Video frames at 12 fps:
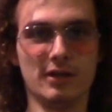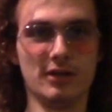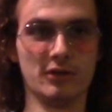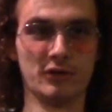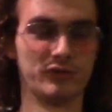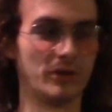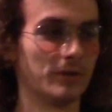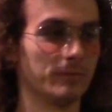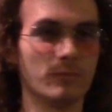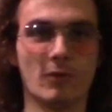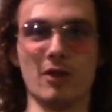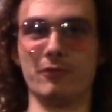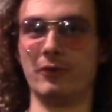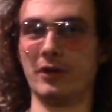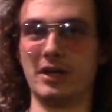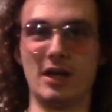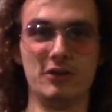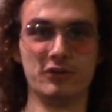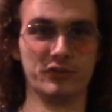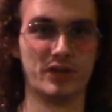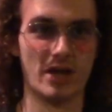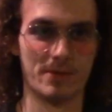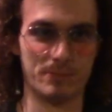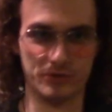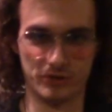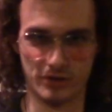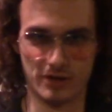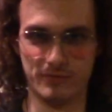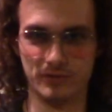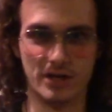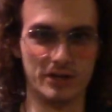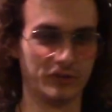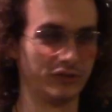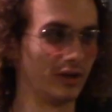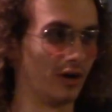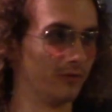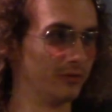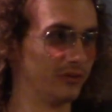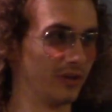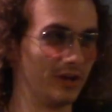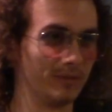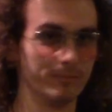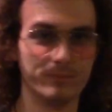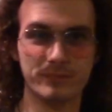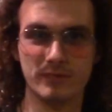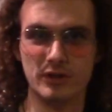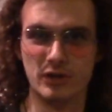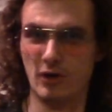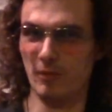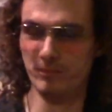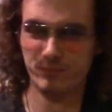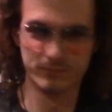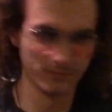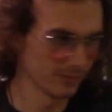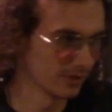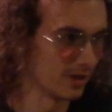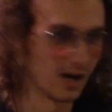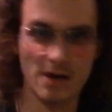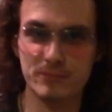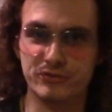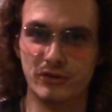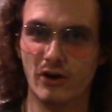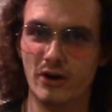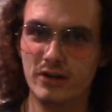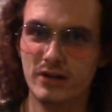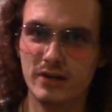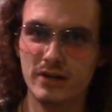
It's like, why the fuck can't you just get up and turn off the light yourself? It's like, I'm sorry.